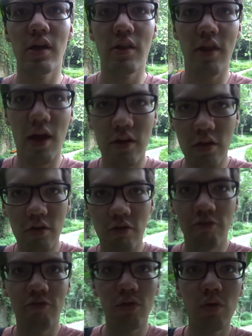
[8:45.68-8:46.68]
that your
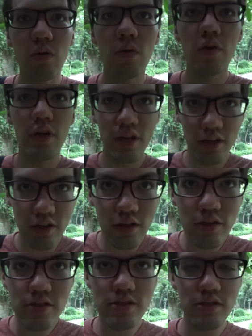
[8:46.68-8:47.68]
food
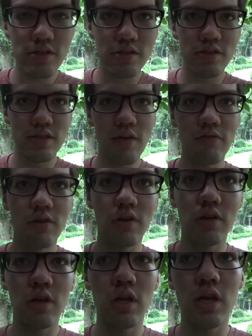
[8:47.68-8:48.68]
is
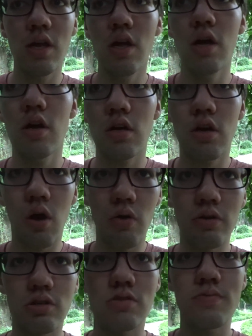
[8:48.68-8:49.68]
definitely
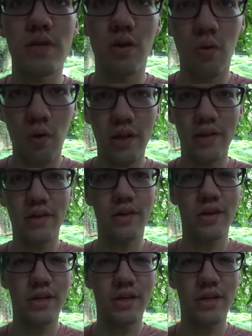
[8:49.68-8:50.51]
going to be oily.